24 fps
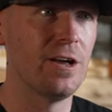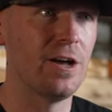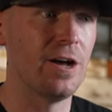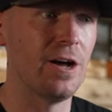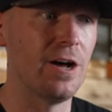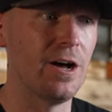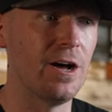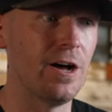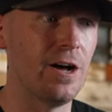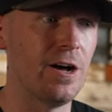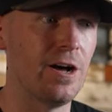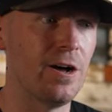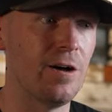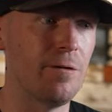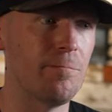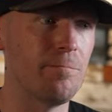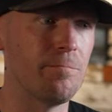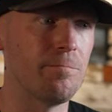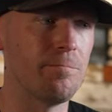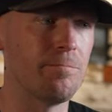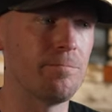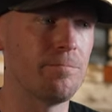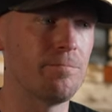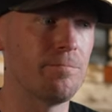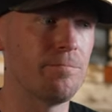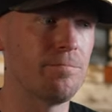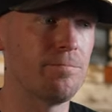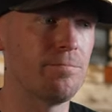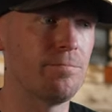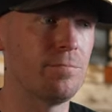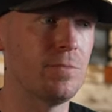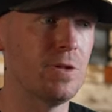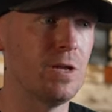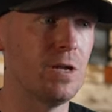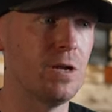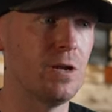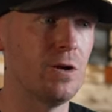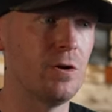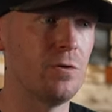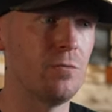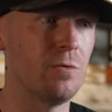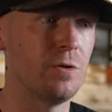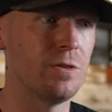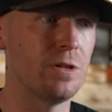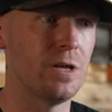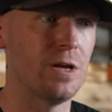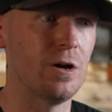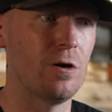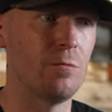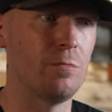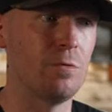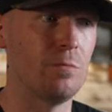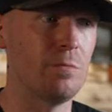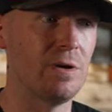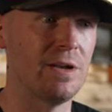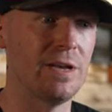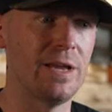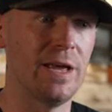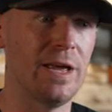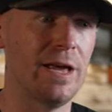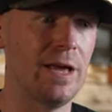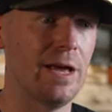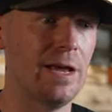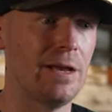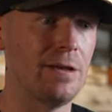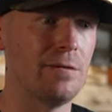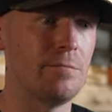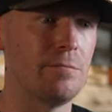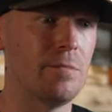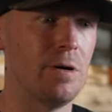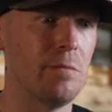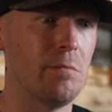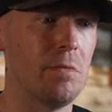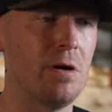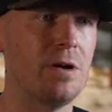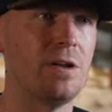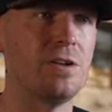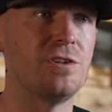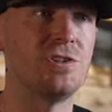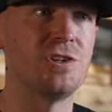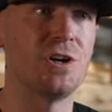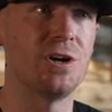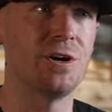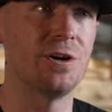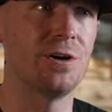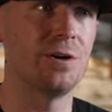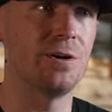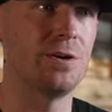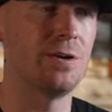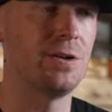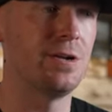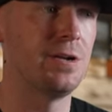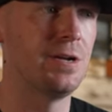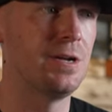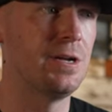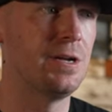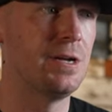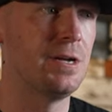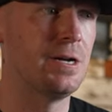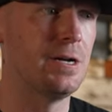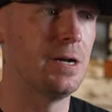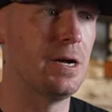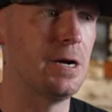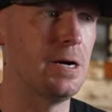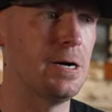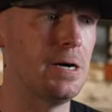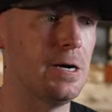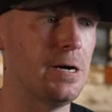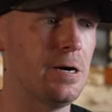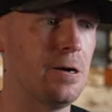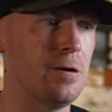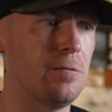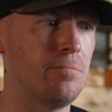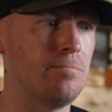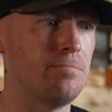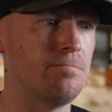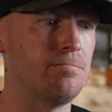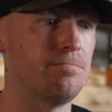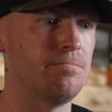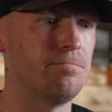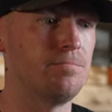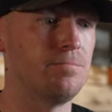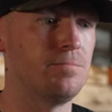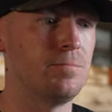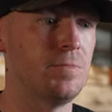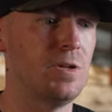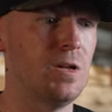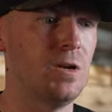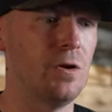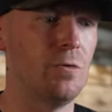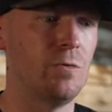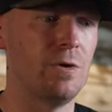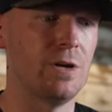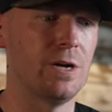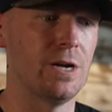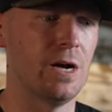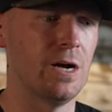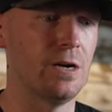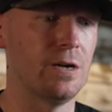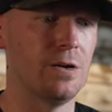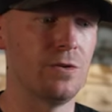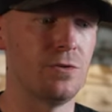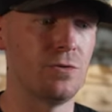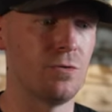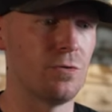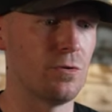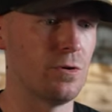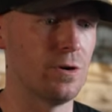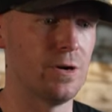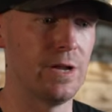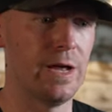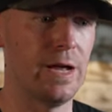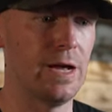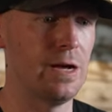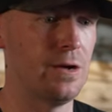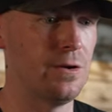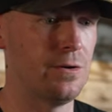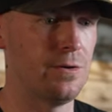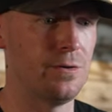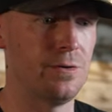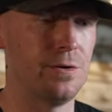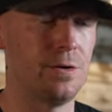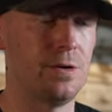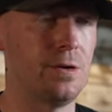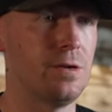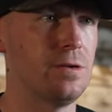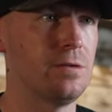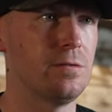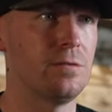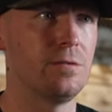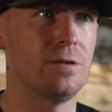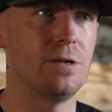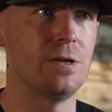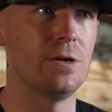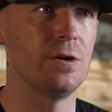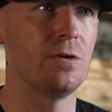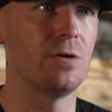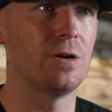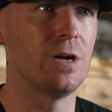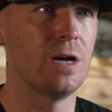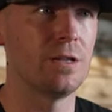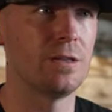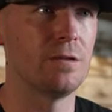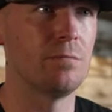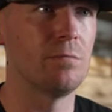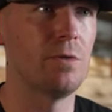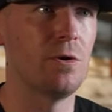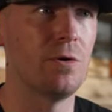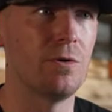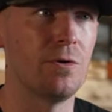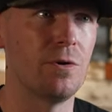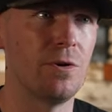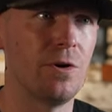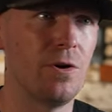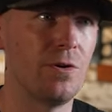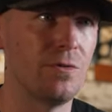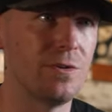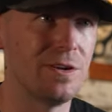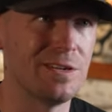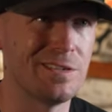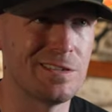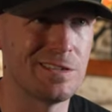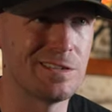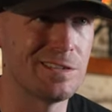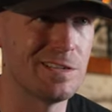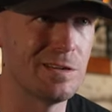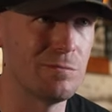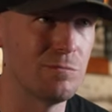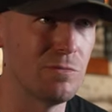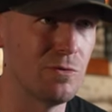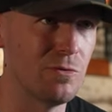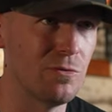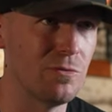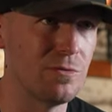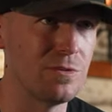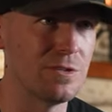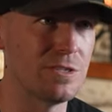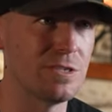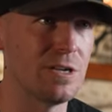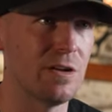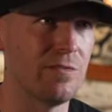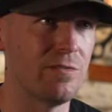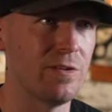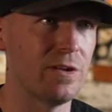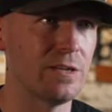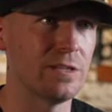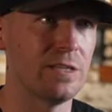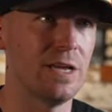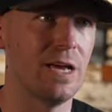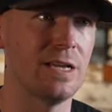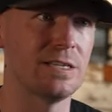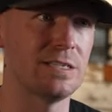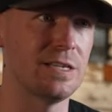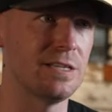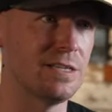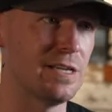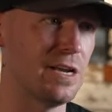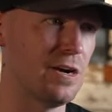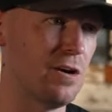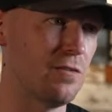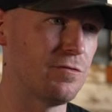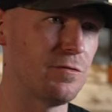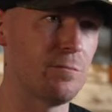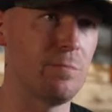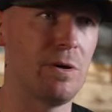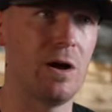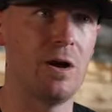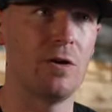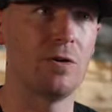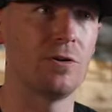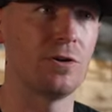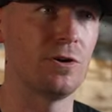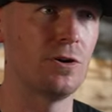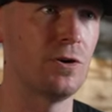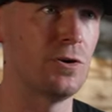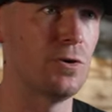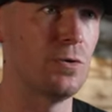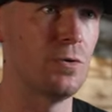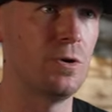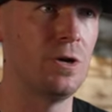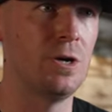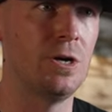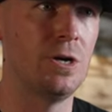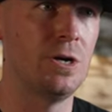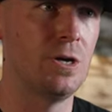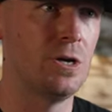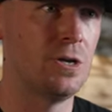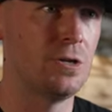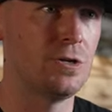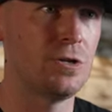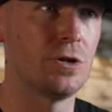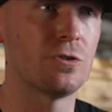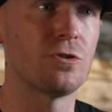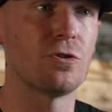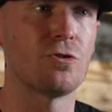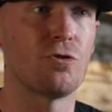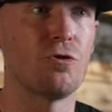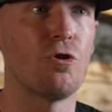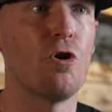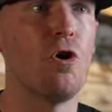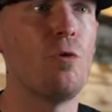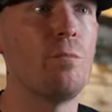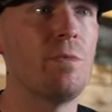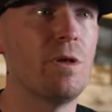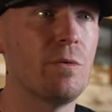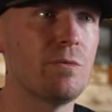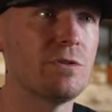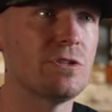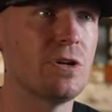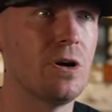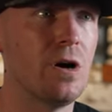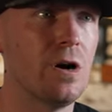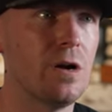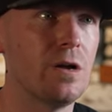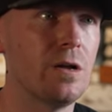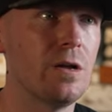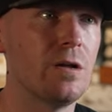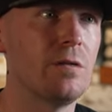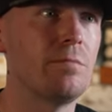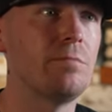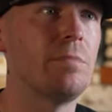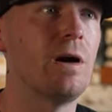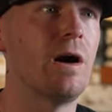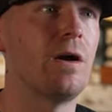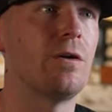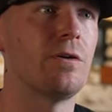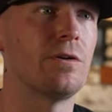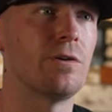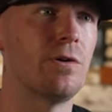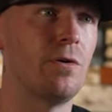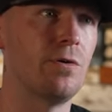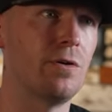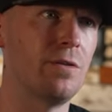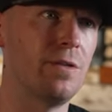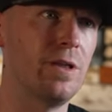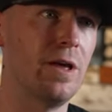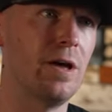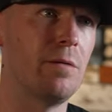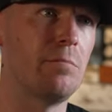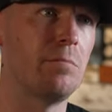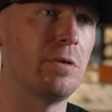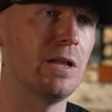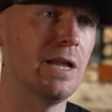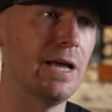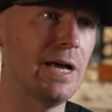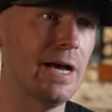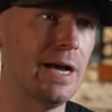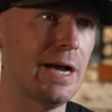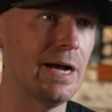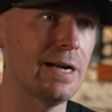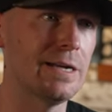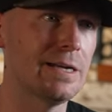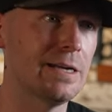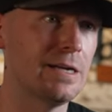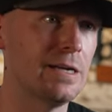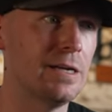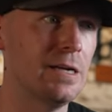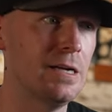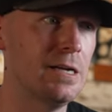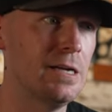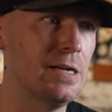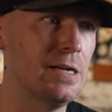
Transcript: you know, with the help of my dad and my buddy Jared. You know, we kind of tore it down, you know, got the motor all disassembled and stuff like that, sent that off to powder coat, took the chrome that was on it, powder coated that black,